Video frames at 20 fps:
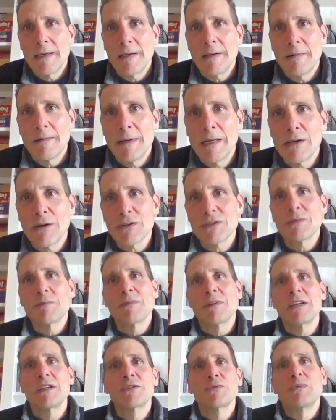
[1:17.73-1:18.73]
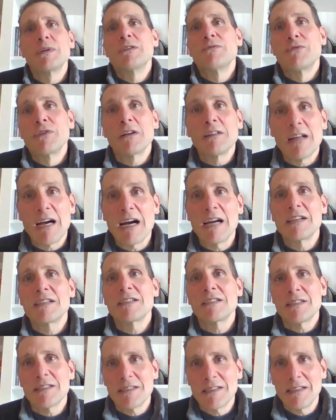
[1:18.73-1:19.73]
here are some things we
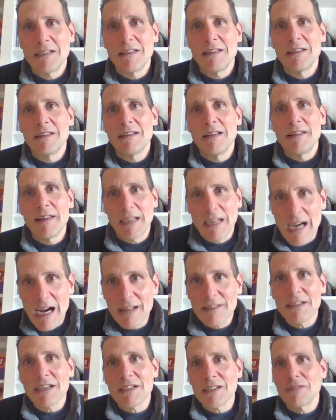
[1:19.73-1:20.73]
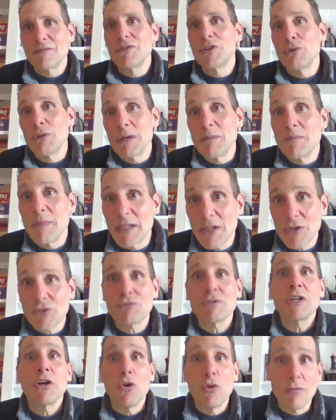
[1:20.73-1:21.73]
realize in the context of doing
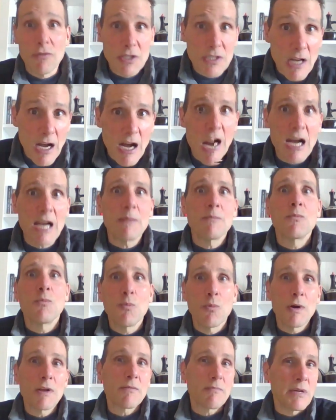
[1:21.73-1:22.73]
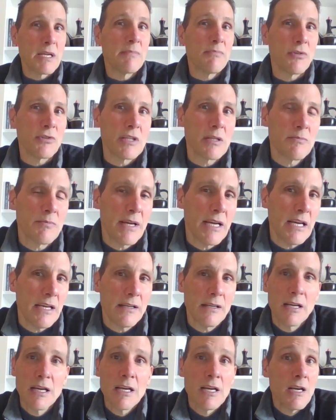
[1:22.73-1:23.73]
ministry over time with people in
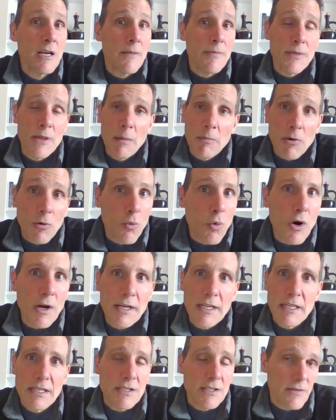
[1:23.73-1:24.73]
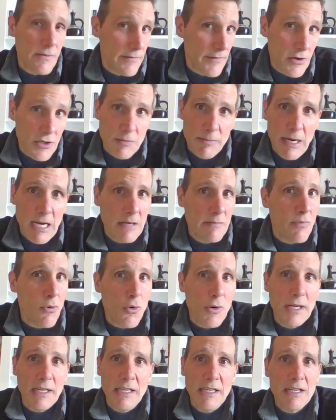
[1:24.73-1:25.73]
pain. Number one is, first pain
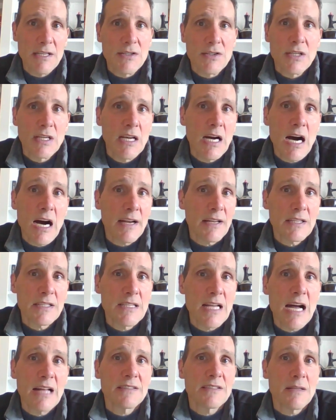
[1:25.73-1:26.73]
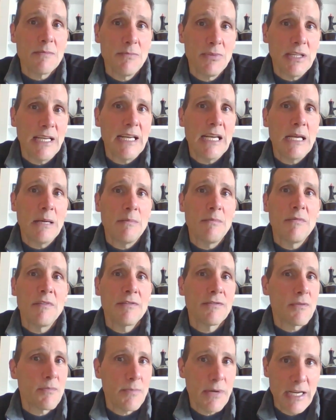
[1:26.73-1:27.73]
point is, God is not to blame
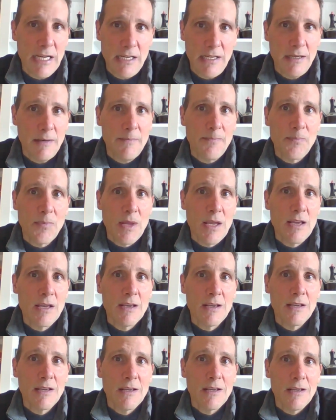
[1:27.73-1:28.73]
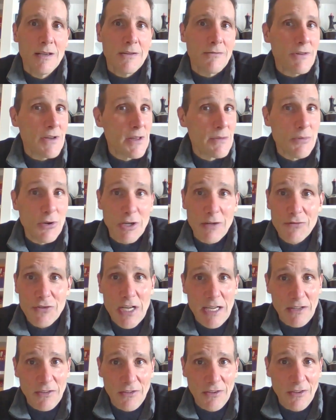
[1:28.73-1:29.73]
for pain. Read the book of
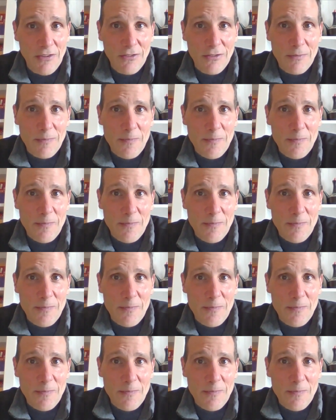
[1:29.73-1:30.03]
Genesis.